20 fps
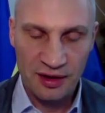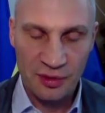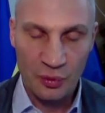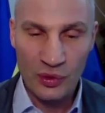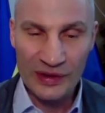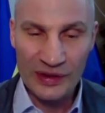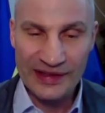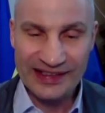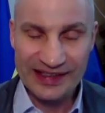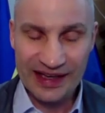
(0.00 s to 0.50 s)

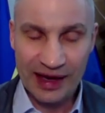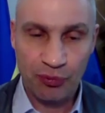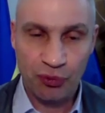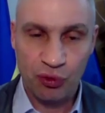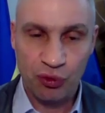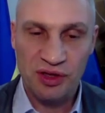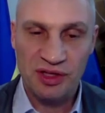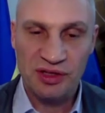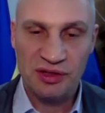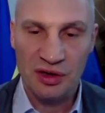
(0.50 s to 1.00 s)
with some
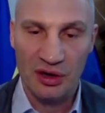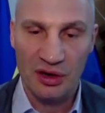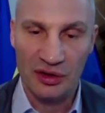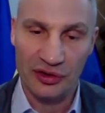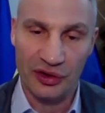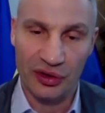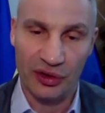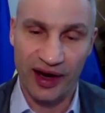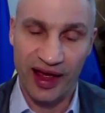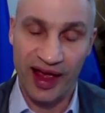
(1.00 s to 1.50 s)
green
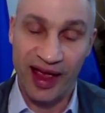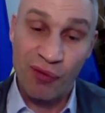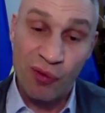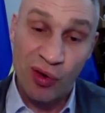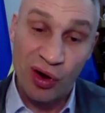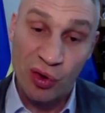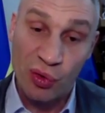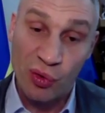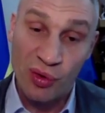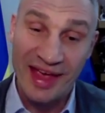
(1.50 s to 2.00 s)
corridor
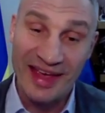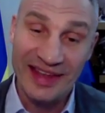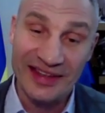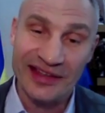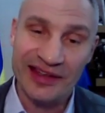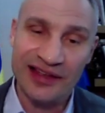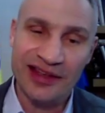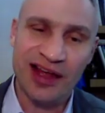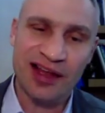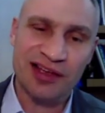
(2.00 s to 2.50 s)

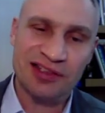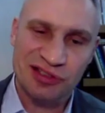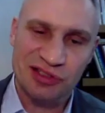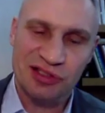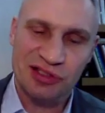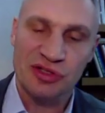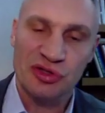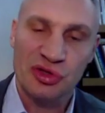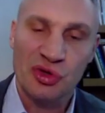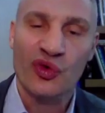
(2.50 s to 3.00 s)
evacuate, not
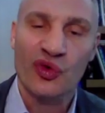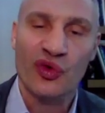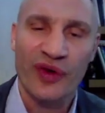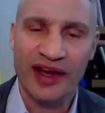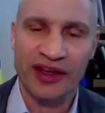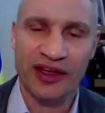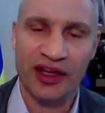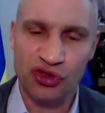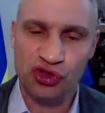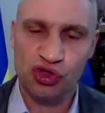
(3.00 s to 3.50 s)

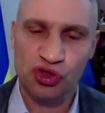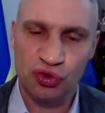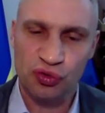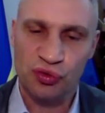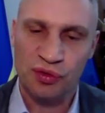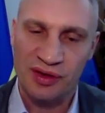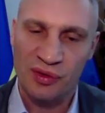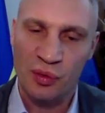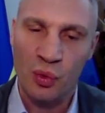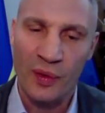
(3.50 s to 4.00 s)
Ukrainian
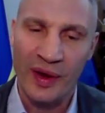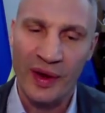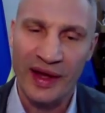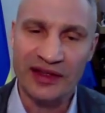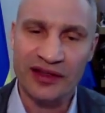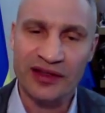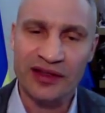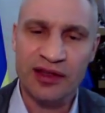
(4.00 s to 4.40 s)
children evacuate,